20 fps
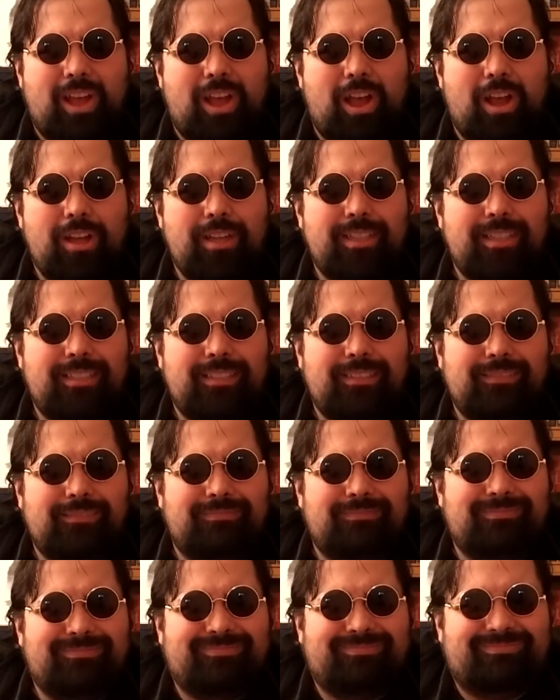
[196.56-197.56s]

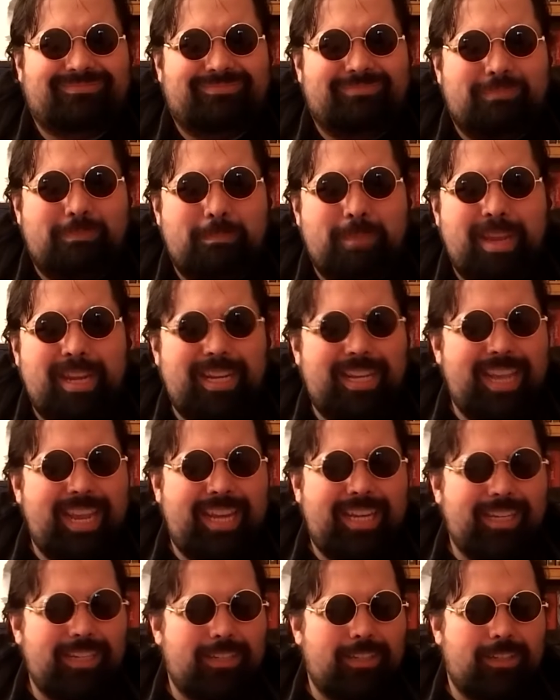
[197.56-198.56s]

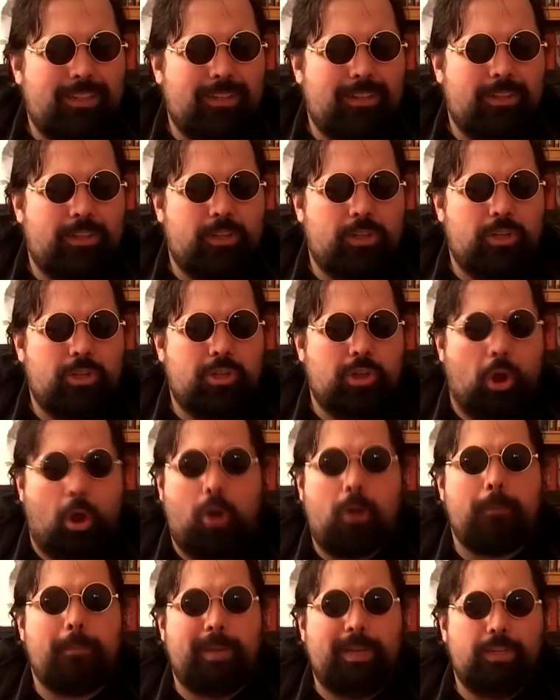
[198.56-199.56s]
unmitigated
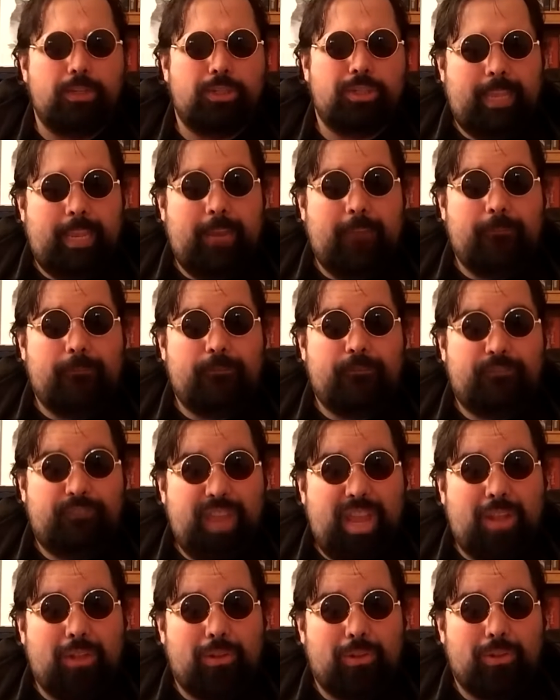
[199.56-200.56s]
garbage. It
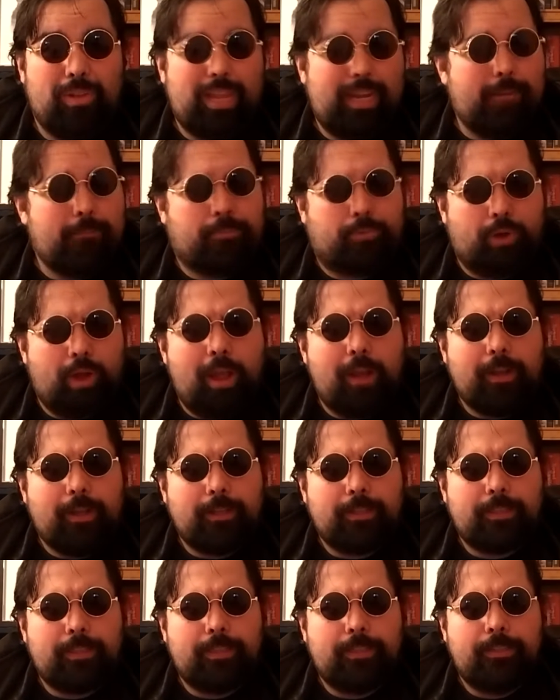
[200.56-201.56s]
felt like a
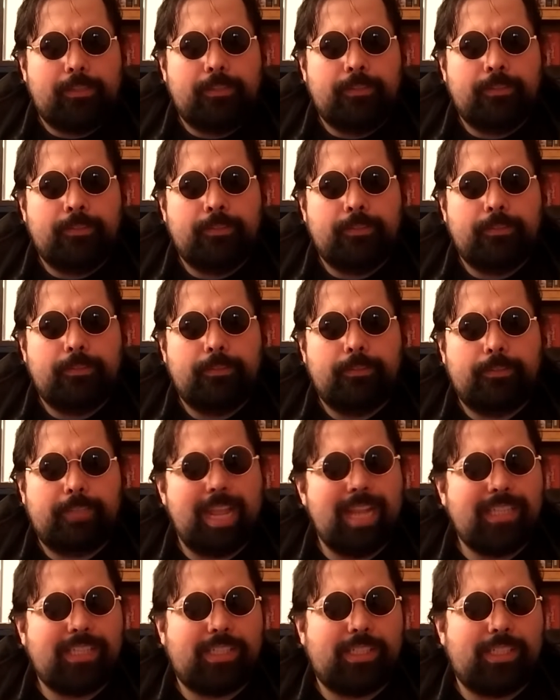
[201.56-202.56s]
product.
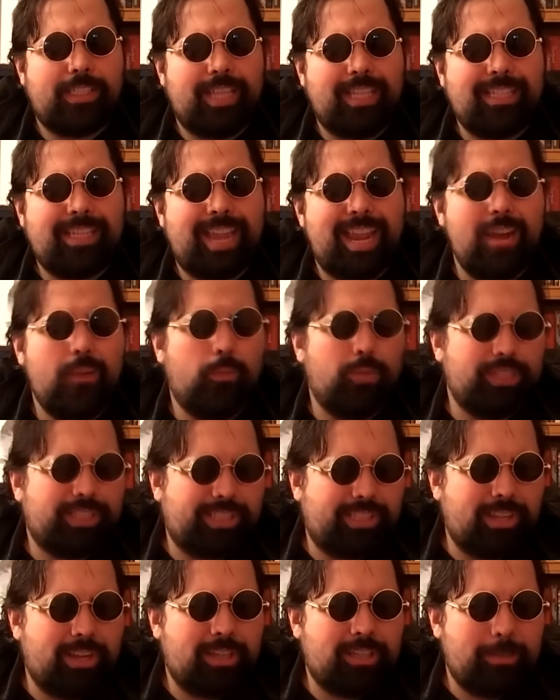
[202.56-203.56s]
That's that's kind of what
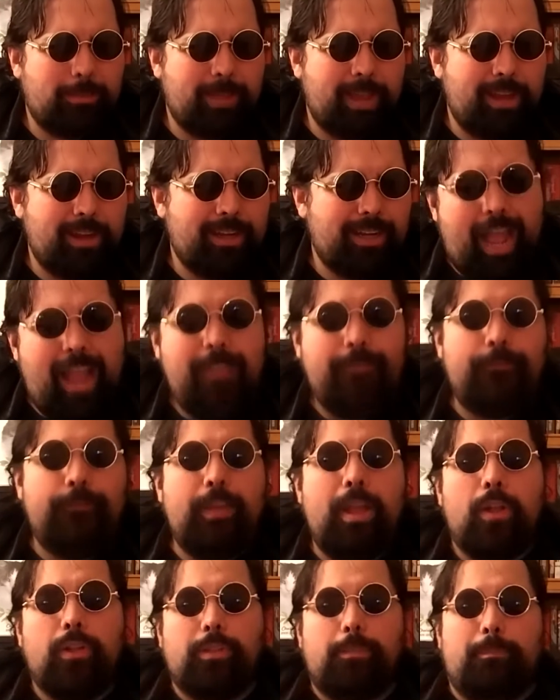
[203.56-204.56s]
sucked about it. I
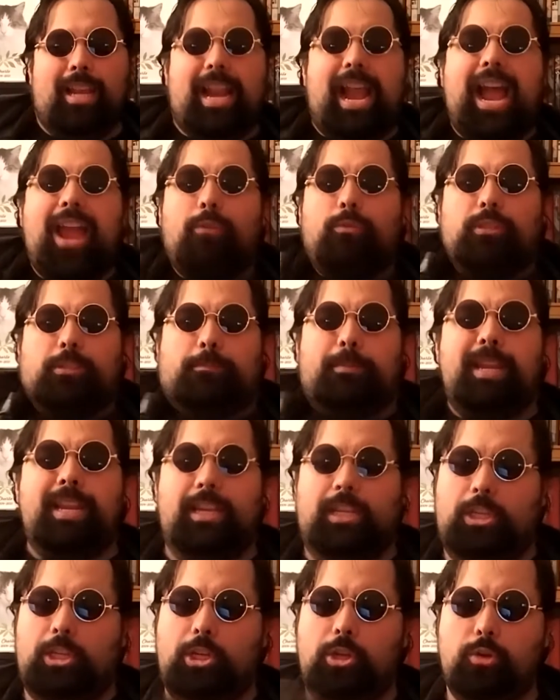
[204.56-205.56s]
felt like I was
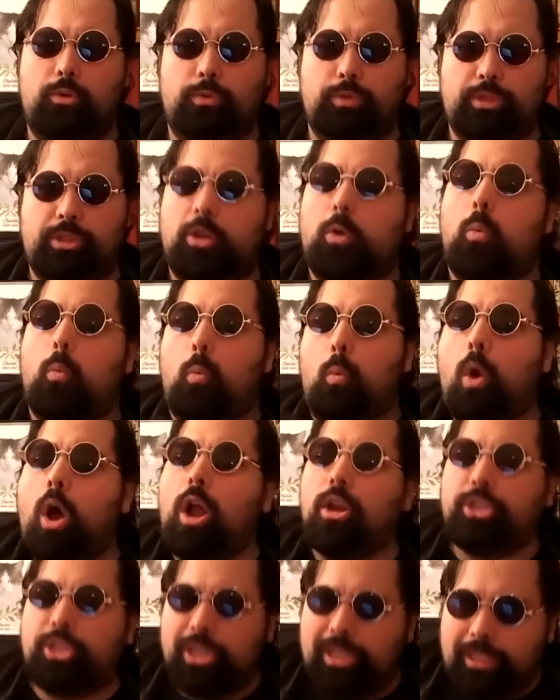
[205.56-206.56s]
being used
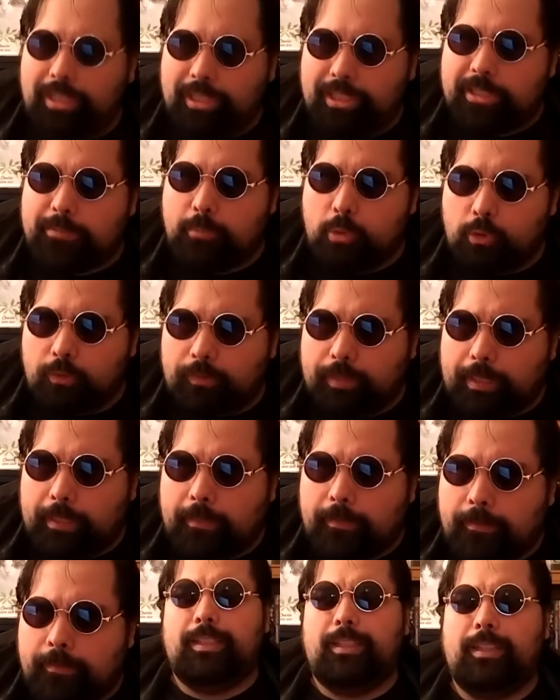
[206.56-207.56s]
watching this movie.
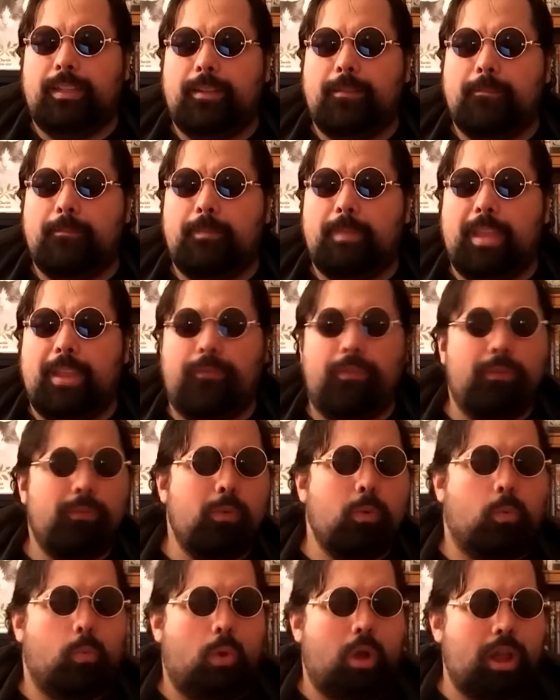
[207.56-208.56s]
Have you
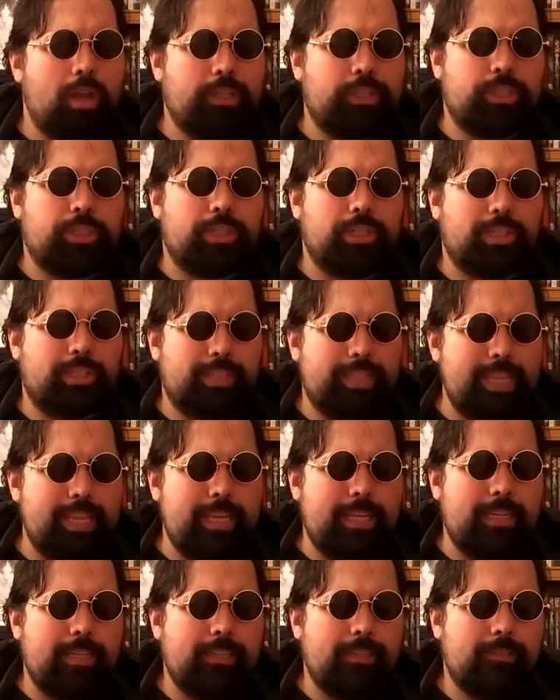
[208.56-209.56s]
ever watched a
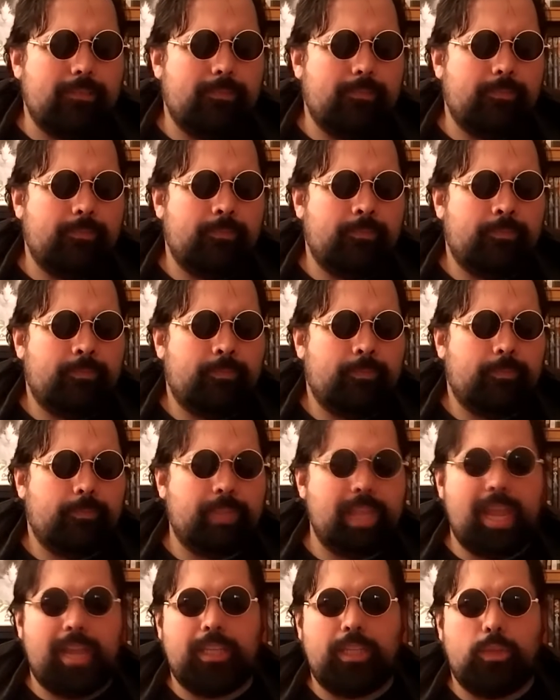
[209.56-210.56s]
thing
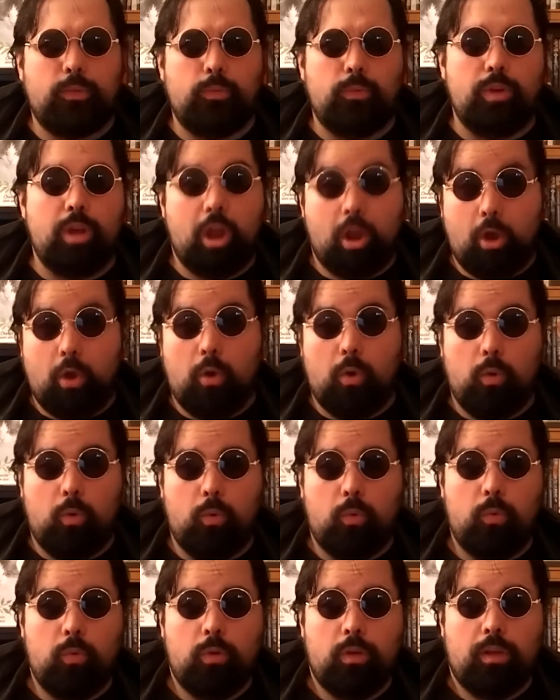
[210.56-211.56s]
that you
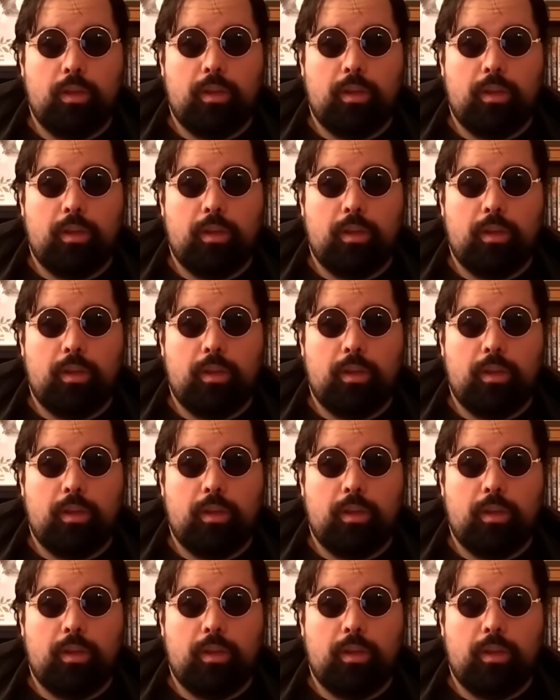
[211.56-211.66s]
know